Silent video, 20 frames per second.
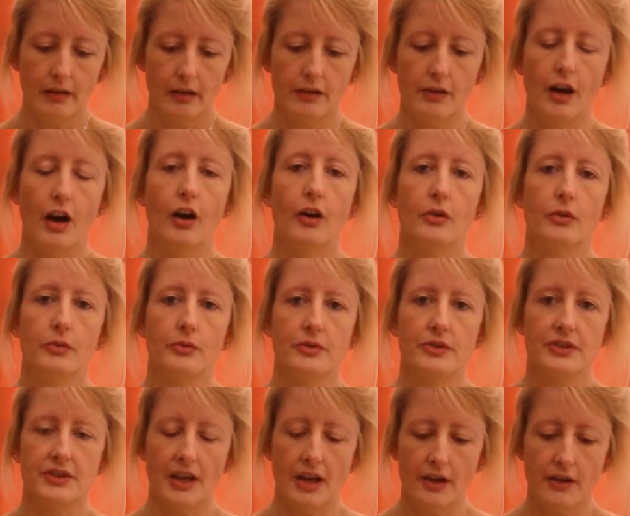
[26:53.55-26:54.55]
the
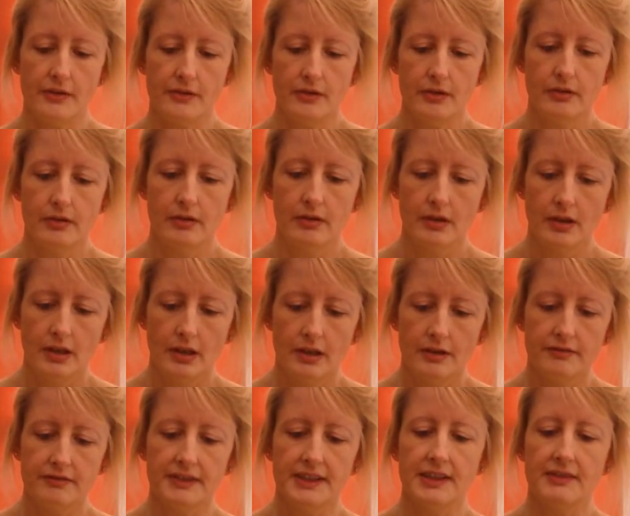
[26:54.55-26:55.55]
holes, so
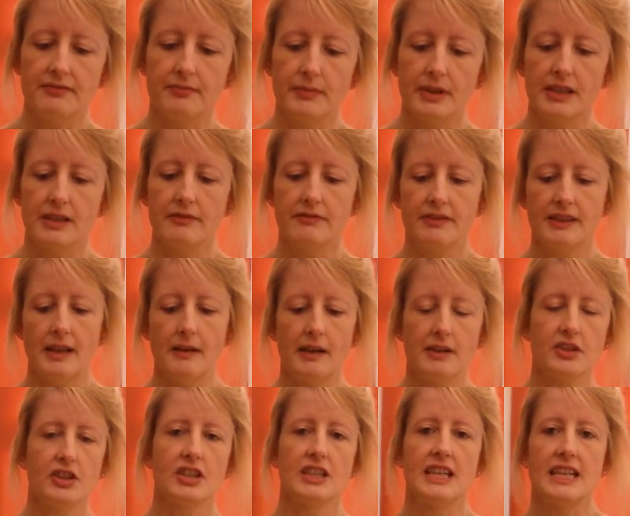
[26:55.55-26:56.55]
forgive me for that.
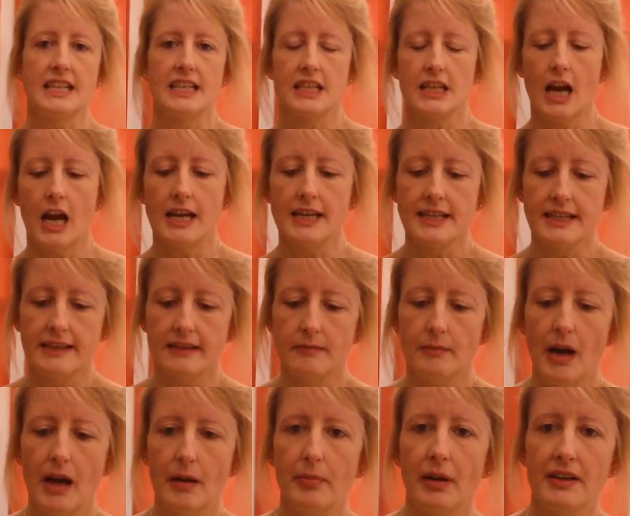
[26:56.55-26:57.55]
I just need to tidy
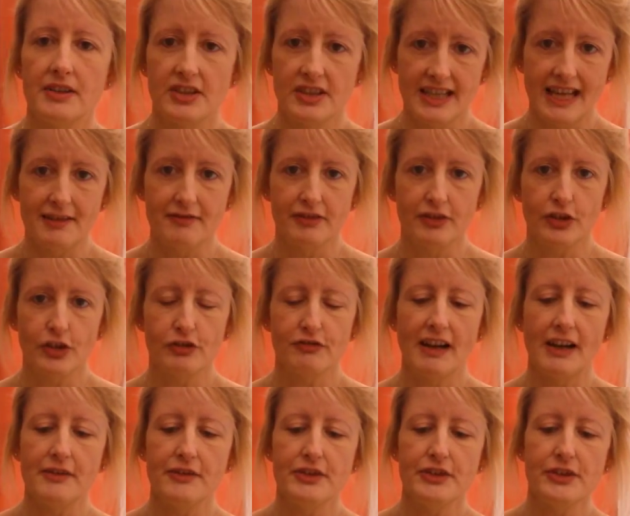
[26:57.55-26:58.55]
them up. I just haven't got
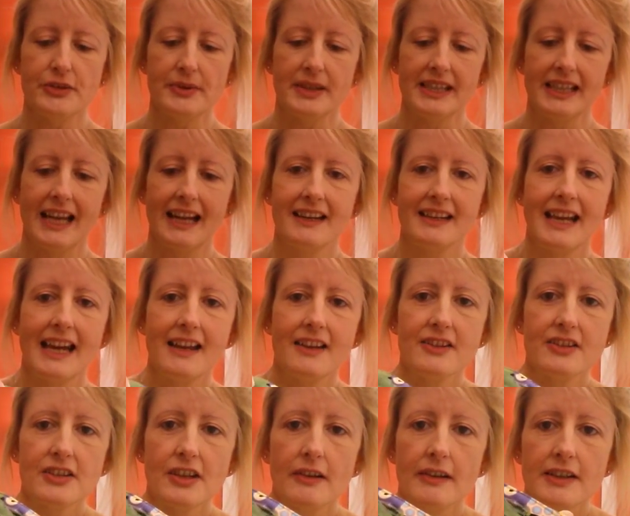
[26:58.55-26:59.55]
around to doing that yet.
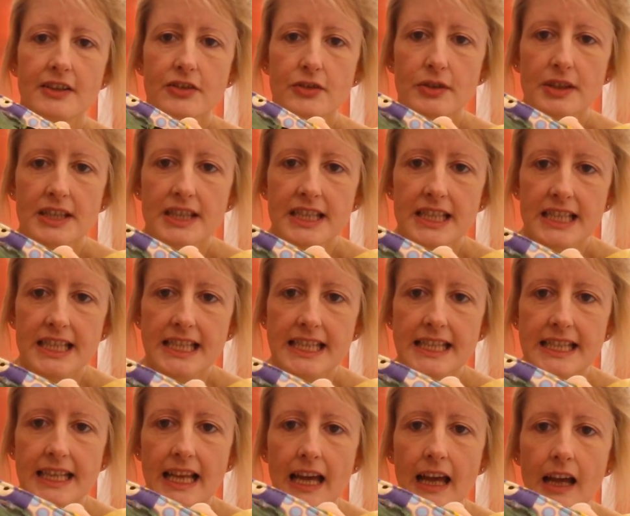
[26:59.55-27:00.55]
So as you can
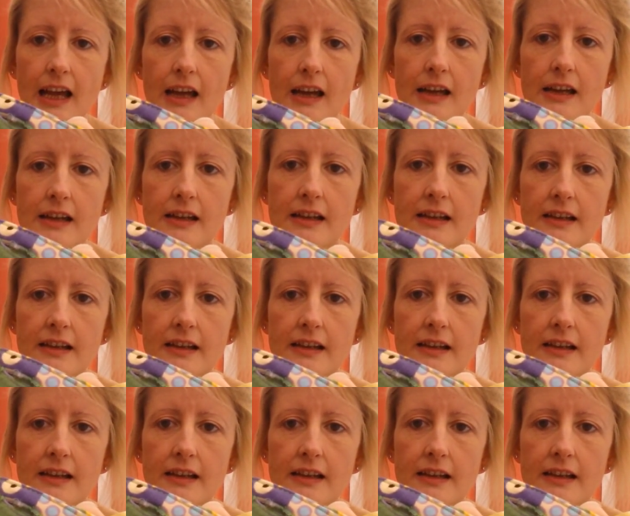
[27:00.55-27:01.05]
see there,